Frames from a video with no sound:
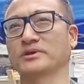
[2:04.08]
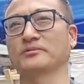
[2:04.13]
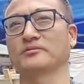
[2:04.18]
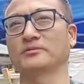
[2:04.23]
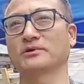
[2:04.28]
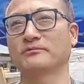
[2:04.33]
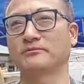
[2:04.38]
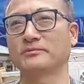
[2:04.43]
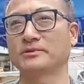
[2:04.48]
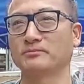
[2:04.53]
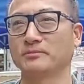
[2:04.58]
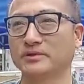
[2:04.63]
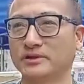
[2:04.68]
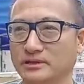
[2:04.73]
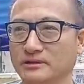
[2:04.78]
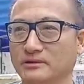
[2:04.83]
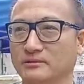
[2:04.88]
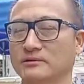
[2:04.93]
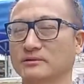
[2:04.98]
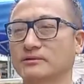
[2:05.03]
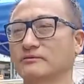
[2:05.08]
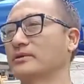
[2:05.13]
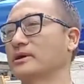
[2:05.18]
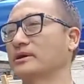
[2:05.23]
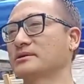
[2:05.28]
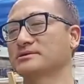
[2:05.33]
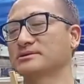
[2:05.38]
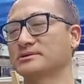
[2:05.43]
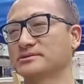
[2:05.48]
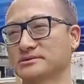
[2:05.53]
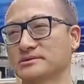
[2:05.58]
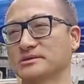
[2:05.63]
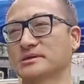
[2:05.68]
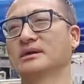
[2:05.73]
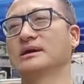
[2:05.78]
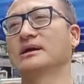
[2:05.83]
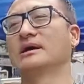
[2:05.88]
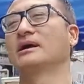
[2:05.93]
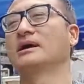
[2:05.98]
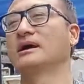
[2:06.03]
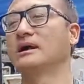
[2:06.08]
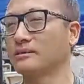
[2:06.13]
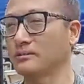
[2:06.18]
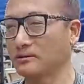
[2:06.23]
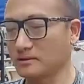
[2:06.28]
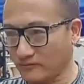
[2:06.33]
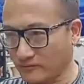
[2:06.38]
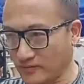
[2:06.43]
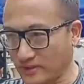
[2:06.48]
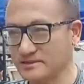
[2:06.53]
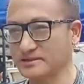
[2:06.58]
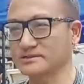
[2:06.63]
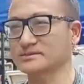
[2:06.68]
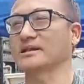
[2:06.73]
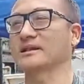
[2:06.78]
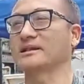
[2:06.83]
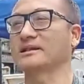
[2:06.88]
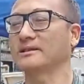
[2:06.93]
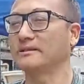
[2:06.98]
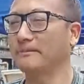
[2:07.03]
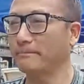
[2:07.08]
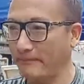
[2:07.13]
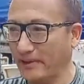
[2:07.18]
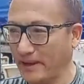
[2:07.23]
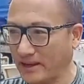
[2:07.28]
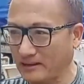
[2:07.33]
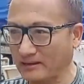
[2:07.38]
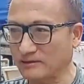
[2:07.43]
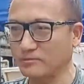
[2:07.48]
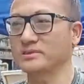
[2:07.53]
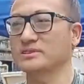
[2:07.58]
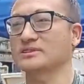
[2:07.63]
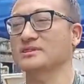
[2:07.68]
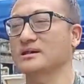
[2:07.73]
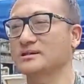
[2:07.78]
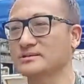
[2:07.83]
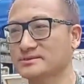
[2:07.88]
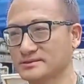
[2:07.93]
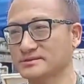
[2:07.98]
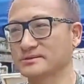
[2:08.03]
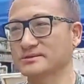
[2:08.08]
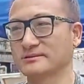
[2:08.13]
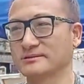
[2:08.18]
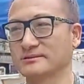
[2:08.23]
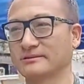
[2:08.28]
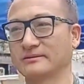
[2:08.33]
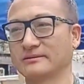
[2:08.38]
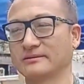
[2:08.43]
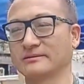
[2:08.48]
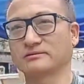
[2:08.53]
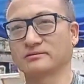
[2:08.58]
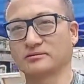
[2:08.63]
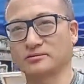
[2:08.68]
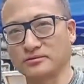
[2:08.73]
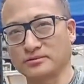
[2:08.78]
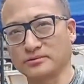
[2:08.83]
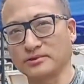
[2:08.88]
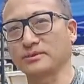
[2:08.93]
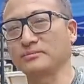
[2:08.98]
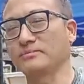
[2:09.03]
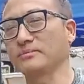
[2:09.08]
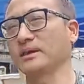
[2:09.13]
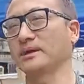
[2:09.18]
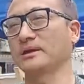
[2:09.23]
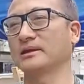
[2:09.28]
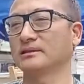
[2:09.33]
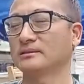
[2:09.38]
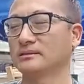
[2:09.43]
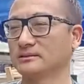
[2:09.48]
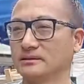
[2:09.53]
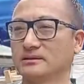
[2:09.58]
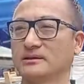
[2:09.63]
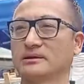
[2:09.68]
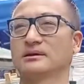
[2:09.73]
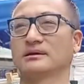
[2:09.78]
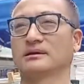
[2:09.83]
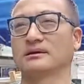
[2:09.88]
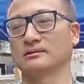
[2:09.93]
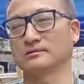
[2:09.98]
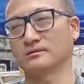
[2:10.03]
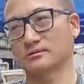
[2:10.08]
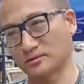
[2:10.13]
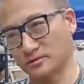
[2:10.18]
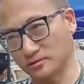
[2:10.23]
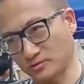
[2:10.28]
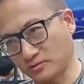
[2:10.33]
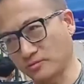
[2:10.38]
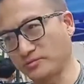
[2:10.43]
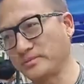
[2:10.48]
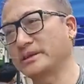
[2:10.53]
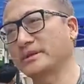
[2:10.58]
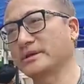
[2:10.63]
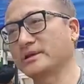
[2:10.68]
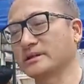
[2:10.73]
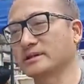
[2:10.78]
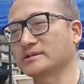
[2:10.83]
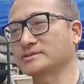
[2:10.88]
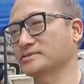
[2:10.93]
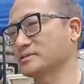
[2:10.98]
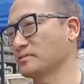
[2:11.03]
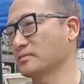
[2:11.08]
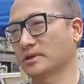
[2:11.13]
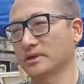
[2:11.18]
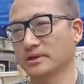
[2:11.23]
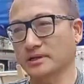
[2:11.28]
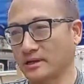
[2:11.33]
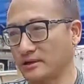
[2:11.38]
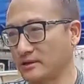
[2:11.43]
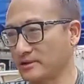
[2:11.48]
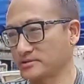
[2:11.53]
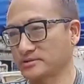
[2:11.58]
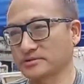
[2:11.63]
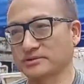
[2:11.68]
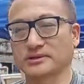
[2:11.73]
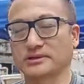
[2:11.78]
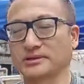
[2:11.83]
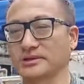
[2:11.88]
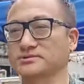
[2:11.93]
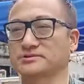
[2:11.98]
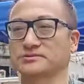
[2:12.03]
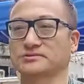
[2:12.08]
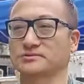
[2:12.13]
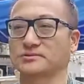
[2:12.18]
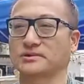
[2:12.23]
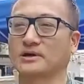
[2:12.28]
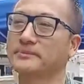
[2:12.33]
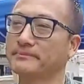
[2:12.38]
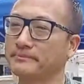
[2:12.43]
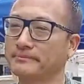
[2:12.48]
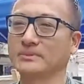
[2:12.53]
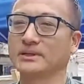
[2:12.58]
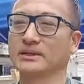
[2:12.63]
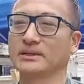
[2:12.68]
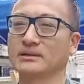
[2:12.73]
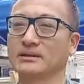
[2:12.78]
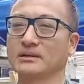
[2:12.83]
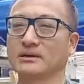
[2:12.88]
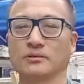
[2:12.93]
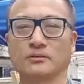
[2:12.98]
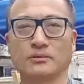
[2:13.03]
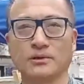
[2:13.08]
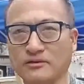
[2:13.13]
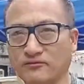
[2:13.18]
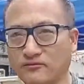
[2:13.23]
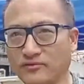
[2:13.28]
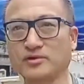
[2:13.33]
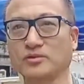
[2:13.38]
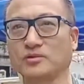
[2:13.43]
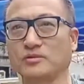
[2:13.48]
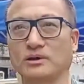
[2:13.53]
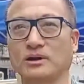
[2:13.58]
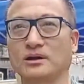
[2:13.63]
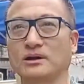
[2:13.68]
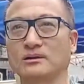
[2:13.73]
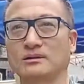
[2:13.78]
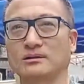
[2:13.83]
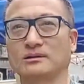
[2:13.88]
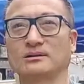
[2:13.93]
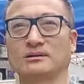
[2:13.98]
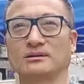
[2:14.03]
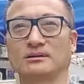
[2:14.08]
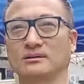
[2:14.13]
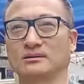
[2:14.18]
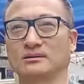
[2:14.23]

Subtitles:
we have been meeting a lot of artists. A lot of artists are getting impaneled with us through email and also through meeting us. So we encourage you ladies to come. Whoever you are,